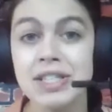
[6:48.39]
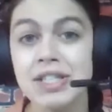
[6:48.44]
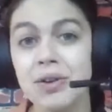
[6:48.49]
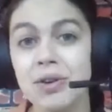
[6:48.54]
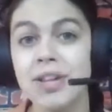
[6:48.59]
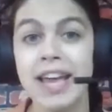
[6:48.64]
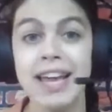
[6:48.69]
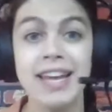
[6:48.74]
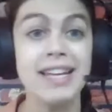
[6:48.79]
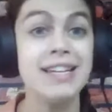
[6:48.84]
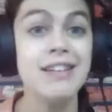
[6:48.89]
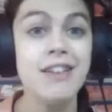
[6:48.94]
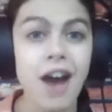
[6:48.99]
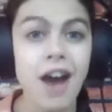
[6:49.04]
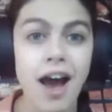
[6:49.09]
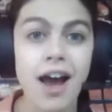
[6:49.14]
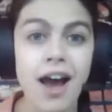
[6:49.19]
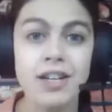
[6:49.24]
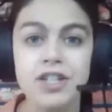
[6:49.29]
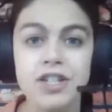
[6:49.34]
So like
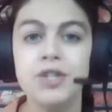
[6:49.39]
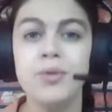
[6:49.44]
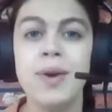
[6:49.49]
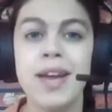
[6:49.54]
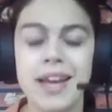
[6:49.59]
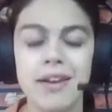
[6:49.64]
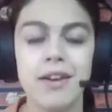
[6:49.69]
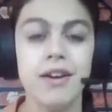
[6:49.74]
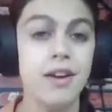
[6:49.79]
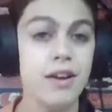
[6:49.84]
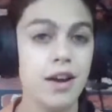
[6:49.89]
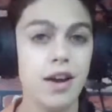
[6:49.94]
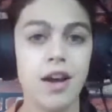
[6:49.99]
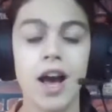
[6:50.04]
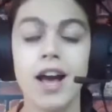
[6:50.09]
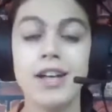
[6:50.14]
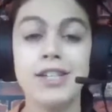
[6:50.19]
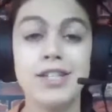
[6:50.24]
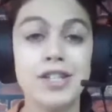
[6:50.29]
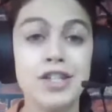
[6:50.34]
not doing
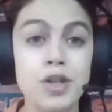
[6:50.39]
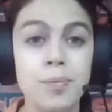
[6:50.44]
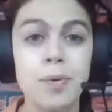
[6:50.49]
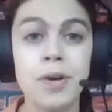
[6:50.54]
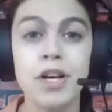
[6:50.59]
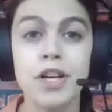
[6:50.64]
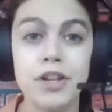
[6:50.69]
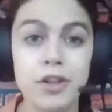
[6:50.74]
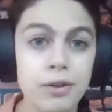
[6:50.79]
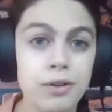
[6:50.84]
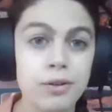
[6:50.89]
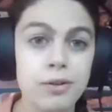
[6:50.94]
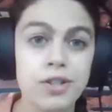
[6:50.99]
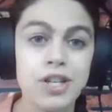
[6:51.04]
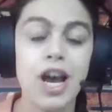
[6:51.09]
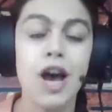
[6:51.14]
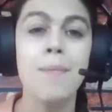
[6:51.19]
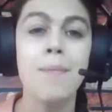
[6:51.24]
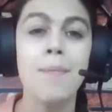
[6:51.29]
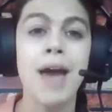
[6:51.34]
a super huge
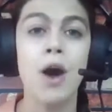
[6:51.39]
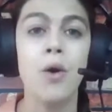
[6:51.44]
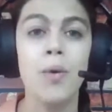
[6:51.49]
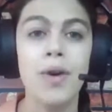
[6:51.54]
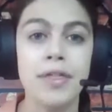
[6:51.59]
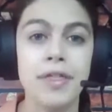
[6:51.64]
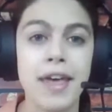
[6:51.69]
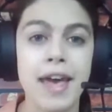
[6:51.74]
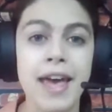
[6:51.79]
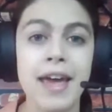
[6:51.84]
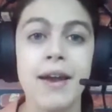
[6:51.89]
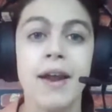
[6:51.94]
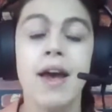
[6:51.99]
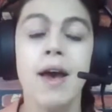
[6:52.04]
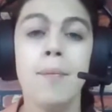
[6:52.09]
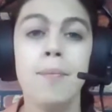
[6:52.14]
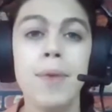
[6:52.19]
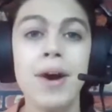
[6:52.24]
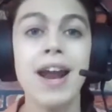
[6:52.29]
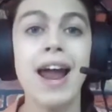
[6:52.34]
amount with it,
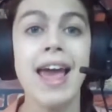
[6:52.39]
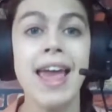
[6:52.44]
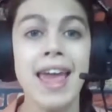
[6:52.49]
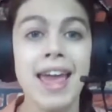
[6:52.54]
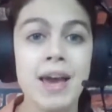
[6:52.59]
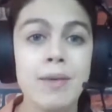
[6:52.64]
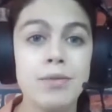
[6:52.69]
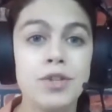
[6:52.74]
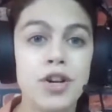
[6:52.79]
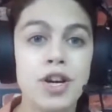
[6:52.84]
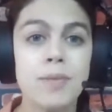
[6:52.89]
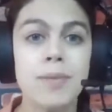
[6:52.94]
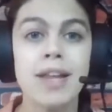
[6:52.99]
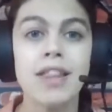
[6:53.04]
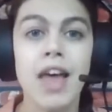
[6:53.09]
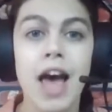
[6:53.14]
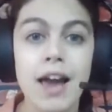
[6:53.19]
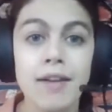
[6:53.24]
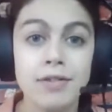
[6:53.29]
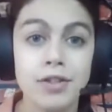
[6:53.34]
but I am during my
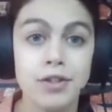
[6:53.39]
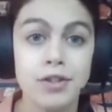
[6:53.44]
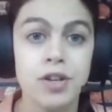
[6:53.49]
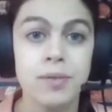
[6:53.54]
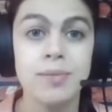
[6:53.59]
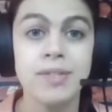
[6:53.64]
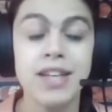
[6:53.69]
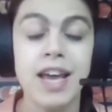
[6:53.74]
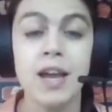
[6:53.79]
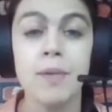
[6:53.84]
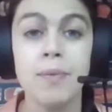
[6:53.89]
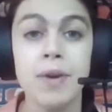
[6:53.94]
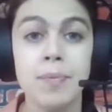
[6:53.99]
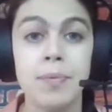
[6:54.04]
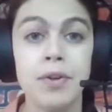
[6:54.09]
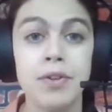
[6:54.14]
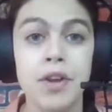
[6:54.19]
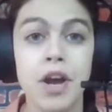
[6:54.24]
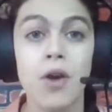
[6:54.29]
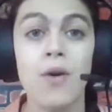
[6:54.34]
live streams letting
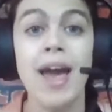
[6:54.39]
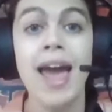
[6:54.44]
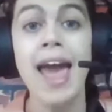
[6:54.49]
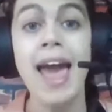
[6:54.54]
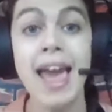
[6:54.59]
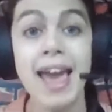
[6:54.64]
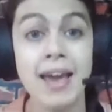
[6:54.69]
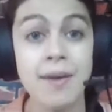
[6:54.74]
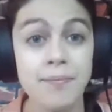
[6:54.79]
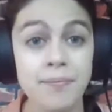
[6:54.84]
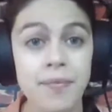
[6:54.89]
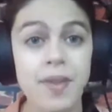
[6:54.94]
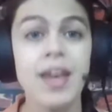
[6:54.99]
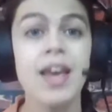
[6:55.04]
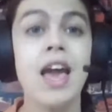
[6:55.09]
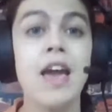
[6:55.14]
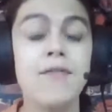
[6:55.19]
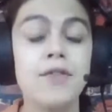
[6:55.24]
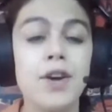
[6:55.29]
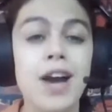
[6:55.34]
people know, hey,
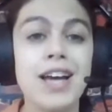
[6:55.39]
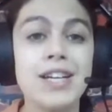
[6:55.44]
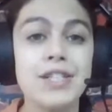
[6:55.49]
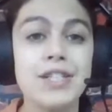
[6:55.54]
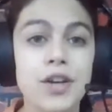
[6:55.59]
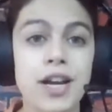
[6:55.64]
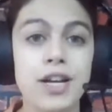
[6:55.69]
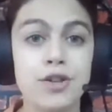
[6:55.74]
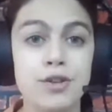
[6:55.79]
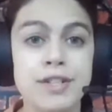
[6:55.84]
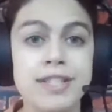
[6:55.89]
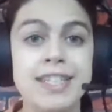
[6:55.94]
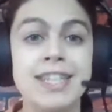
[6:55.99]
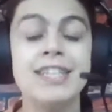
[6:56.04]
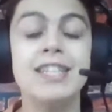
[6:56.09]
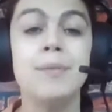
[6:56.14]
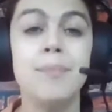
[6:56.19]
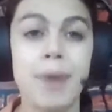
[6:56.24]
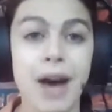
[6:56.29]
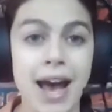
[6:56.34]
if you guys are
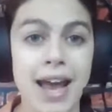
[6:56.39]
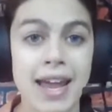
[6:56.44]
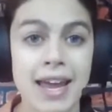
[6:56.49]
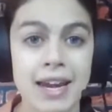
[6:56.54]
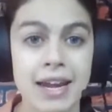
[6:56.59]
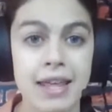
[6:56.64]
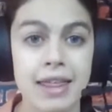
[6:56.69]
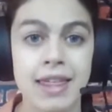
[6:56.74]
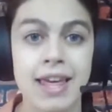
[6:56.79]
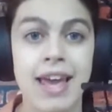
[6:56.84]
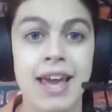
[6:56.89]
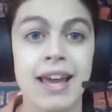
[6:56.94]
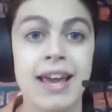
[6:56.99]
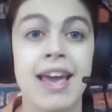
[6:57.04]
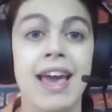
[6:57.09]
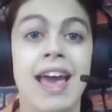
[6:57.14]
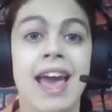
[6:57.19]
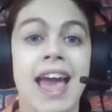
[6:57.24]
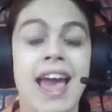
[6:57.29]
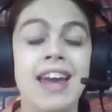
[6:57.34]
interested to buy anything,
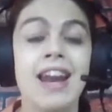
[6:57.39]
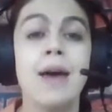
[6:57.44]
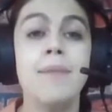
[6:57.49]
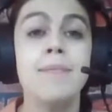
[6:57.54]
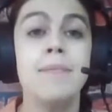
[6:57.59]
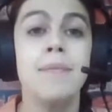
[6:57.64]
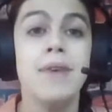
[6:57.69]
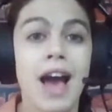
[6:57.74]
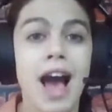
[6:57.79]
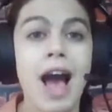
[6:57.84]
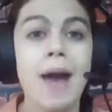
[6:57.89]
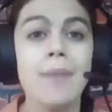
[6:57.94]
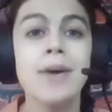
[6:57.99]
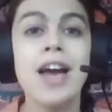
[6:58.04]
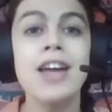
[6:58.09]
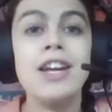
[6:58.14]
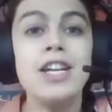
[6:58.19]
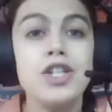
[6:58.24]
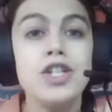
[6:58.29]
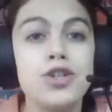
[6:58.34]
and I'm
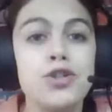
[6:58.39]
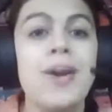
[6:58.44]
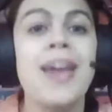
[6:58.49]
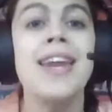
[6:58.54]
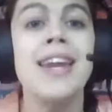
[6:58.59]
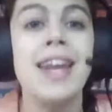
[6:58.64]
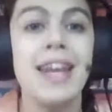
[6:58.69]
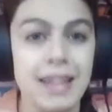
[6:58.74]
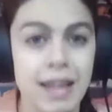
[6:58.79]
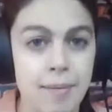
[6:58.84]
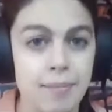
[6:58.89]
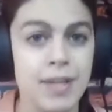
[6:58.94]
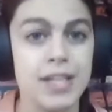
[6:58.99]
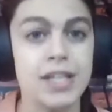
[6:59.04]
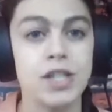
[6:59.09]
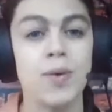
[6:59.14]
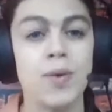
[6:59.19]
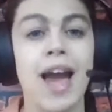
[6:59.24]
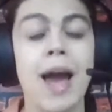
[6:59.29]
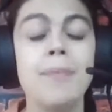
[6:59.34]
kind of training them
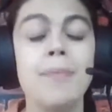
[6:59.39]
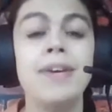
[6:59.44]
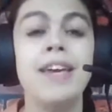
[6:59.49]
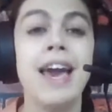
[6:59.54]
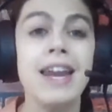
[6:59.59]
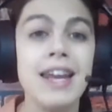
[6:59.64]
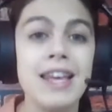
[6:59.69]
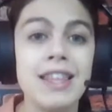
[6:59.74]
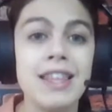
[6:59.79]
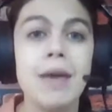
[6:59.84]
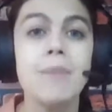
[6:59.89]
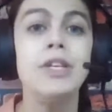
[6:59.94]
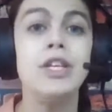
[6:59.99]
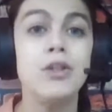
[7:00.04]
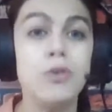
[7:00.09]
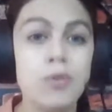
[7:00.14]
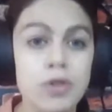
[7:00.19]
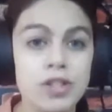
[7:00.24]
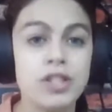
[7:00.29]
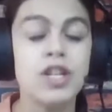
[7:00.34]
this way. I'm getting them
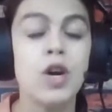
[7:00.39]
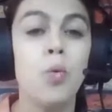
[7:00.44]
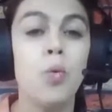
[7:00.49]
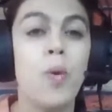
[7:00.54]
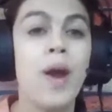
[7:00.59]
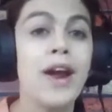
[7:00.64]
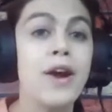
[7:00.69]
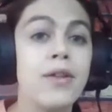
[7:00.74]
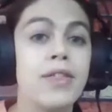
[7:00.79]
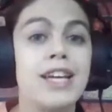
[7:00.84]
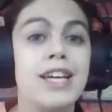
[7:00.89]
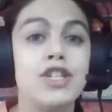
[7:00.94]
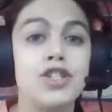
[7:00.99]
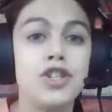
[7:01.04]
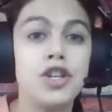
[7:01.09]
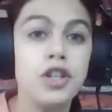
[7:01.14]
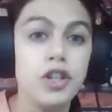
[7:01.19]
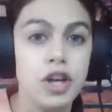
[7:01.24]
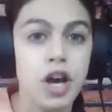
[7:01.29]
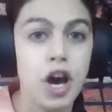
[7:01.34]
used to where they
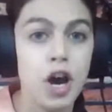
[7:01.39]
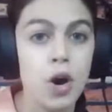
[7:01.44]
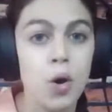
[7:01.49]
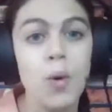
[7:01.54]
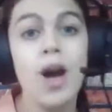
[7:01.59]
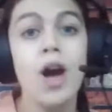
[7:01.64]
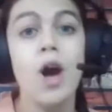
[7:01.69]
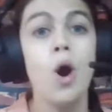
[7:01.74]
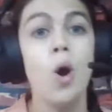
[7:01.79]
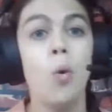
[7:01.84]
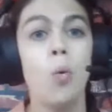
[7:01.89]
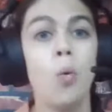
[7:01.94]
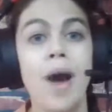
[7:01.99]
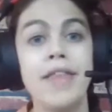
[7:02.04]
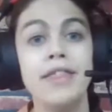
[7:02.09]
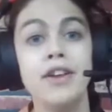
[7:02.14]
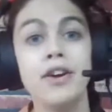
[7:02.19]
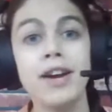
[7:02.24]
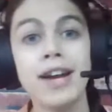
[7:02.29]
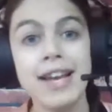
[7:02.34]
should go
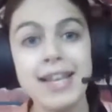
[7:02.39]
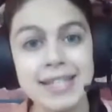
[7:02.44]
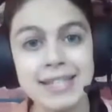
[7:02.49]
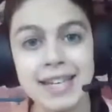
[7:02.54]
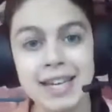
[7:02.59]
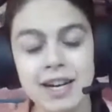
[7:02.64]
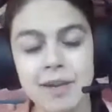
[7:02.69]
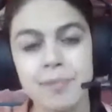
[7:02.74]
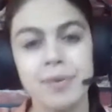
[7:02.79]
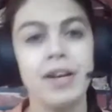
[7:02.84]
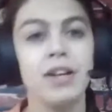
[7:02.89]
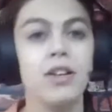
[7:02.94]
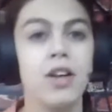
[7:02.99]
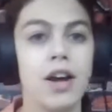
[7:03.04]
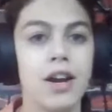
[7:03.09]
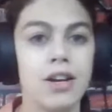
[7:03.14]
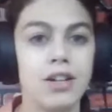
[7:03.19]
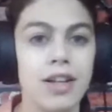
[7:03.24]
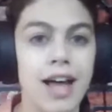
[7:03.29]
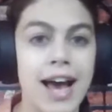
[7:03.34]
when there is going to be a
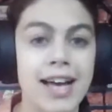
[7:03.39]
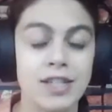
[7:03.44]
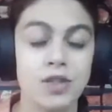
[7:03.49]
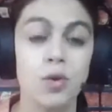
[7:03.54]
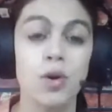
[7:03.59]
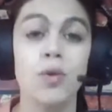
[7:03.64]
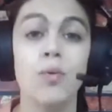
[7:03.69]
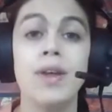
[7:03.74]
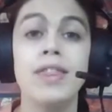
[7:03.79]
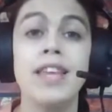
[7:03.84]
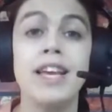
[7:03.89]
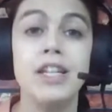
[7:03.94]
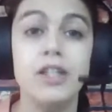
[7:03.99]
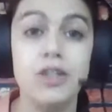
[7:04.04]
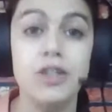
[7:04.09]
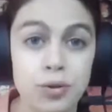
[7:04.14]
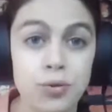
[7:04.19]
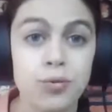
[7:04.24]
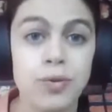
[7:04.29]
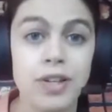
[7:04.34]
lot of glass, or when they
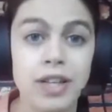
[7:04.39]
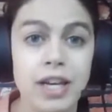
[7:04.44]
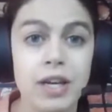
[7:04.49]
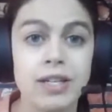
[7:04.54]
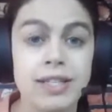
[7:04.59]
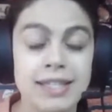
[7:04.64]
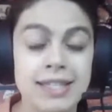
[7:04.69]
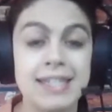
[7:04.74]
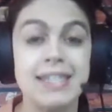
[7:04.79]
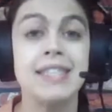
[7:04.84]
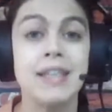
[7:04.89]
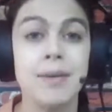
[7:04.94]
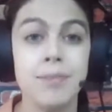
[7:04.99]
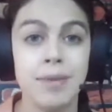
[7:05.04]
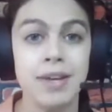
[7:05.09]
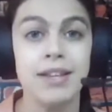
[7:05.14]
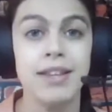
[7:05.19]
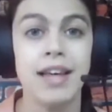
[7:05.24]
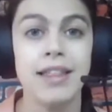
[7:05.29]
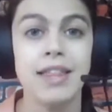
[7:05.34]
do really see
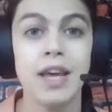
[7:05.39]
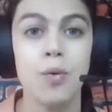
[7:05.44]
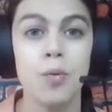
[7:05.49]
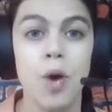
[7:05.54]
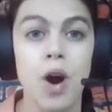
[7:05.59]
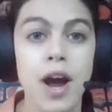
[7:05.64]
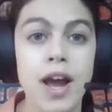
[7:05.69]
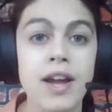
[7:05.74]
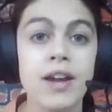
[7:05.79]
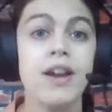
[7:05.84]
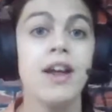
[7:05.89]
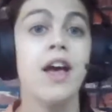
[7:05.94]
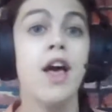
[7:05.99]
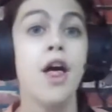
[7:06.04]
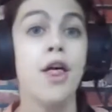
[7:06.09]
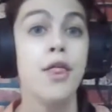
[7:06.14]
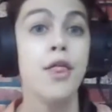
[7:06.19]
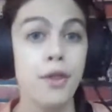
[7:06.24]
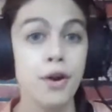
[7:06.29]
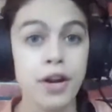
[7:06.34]
something that they want,
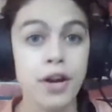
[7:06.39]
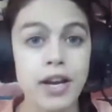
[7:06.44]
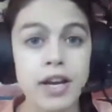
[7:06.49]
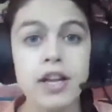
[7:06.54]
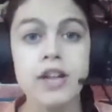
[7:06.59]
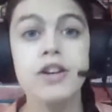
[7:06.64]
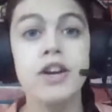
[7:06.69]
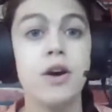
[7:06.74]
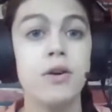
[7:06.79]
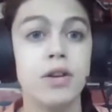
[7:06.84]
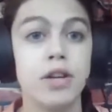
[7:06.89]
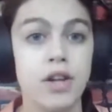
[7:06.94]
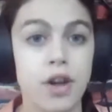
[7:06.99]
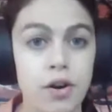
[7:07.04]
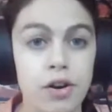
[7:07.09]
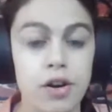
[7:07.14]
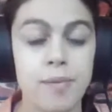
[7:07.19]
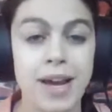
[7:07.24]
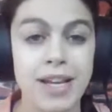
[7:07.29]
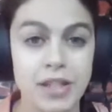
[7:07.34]
they're going to know to
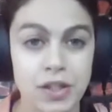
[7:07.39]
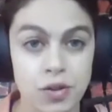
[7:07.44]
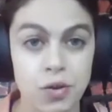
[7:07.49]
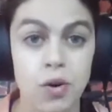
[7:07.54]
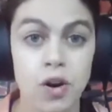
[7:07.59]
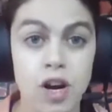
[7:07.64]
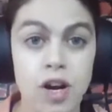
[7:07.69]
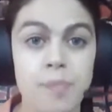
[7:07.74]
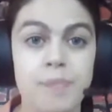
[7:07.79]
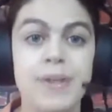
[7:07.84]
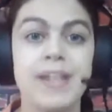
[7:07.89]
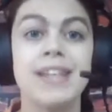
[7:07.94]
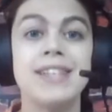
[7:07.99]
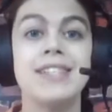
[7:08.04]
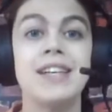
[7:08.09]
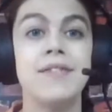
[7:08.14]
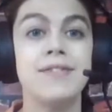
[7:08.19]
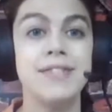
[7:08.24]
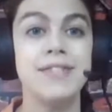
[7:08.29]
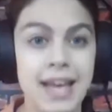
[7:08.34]
go to my store
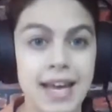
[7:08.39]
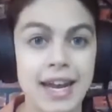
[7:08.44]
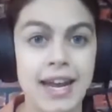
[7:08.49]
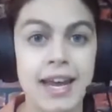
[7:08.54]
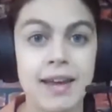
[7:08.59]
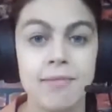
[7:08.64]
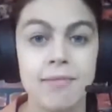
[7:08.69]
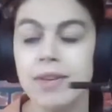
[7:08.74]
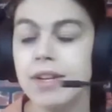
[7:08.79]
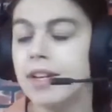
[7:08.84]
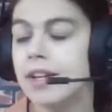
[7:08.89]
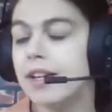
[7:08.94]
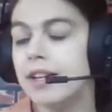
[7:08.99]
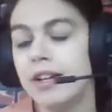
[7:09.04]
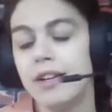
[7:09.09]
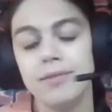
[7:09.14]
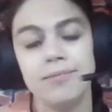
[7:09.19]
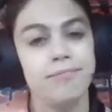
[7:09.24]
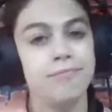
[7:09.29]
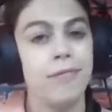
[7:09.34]
because I've said it
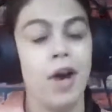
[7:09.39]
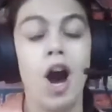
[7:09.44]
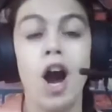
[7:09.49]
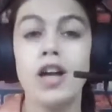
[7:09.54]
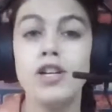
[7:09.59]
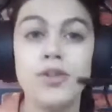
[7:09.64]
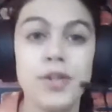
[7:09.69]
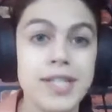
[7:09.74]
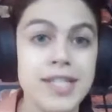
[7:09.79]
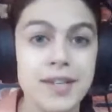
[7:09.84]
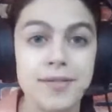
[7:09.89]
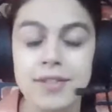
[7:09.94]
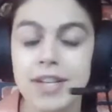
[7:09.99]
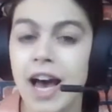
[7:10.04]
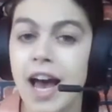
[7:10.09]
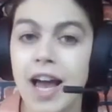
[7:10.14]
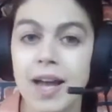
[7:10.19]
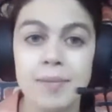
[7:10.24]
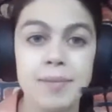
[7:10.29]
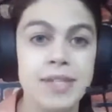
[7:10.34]
hundreds of
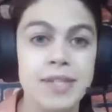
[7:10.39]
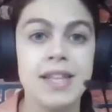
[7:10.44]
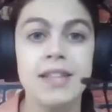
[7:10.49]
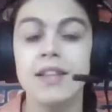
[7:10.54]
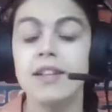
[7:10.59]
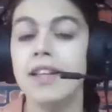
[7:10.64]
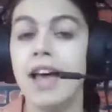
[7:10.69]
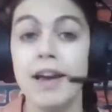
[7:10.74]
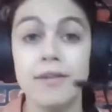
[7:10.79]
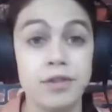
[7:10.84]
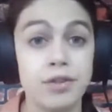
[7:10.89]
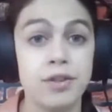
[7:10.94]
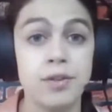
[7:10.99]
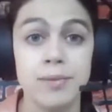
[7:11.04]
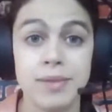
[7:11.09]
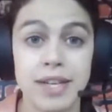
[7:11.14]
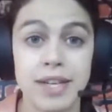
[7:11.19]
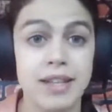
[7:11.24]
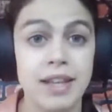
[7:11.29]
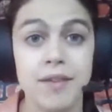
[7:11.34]
times in the live
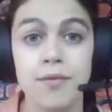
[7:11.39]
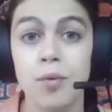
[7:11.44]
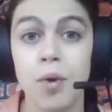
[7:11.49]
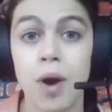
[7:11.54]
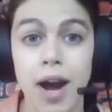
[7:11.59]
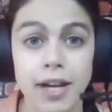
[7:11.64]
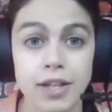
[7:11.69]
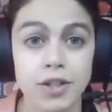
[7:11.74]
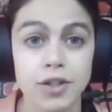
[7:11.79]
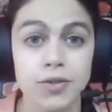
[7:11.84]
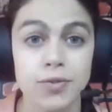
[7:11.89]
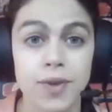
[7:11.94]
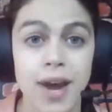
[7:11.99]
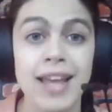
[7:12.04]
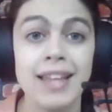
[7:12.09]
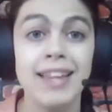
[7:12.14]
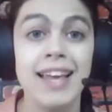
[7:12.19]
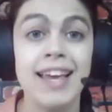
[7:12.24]
streams that they've watched, right?